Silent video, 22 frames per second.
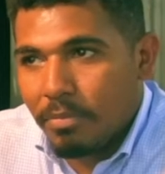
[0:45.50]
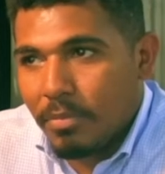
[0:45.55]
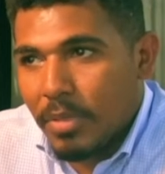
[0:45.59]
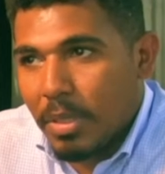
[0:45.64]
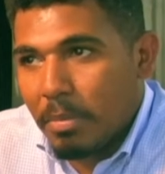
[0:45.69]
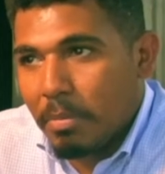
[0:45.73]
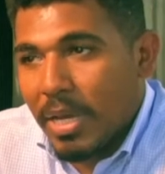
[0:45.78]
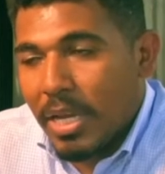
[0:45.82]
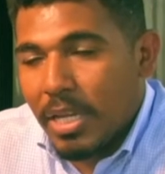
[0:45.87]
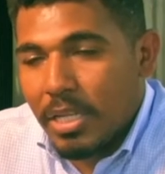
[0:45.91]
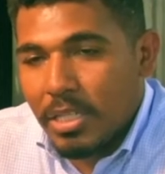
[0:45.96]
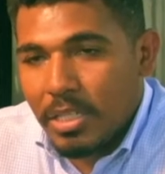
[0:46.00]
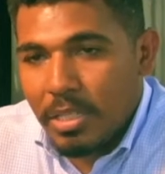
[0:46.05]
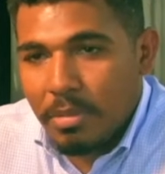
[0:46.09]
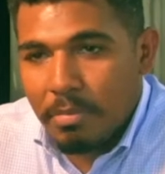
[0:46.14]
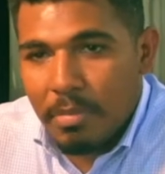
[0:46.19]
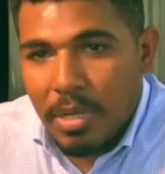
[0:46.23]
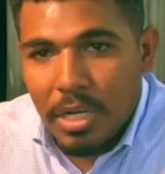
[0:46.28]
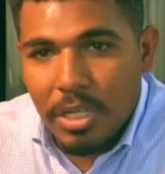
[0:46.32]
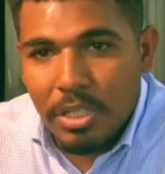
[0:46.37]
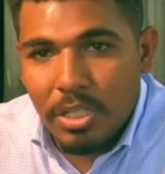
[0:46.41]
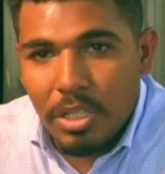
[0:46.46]
a marketing
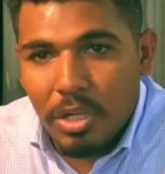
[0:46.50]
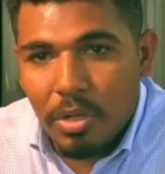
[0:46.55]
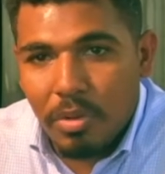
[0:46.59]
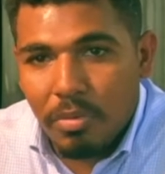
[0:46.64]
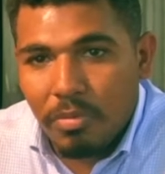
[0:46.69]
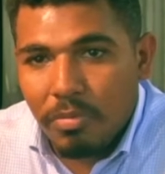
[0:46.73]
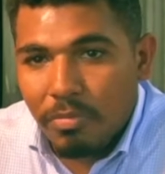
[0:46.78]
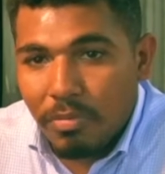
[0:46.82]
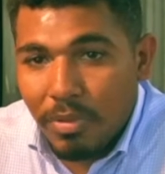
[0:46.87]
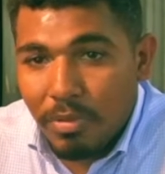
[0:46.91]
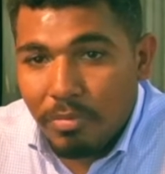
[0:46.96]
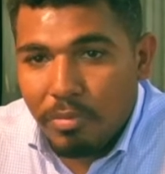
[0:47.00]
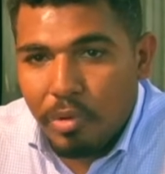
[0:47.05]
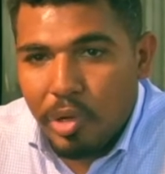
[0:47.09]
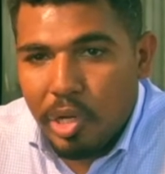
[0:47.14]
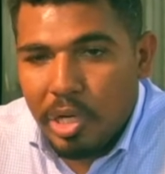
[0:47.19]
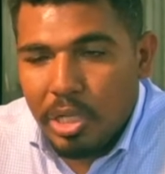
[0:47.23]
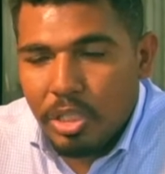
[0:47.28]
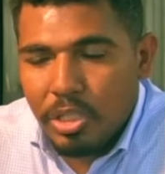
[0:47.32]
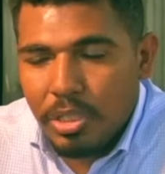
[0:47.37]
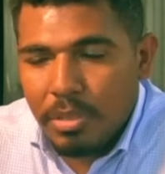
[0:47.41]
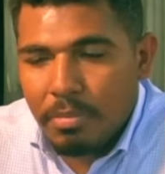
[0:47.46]
manager of Vivo
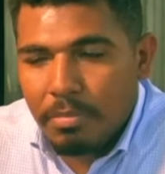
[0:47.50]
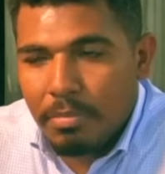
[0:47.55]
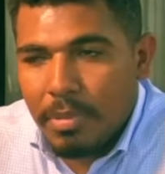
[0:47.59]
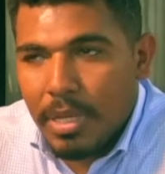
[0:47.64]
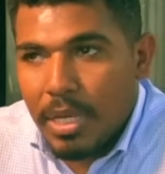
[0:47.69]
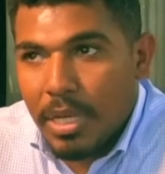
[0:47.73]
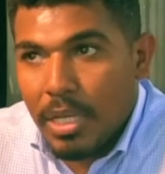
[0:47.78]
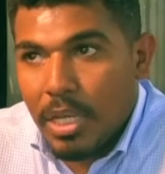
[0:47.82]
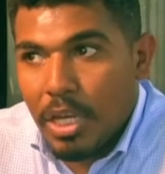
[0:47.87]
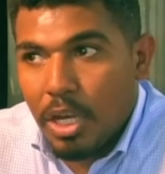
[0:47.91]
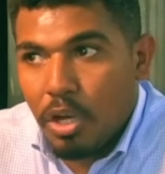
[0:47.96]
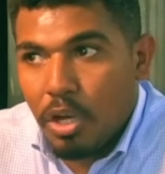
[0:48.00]
Energy back in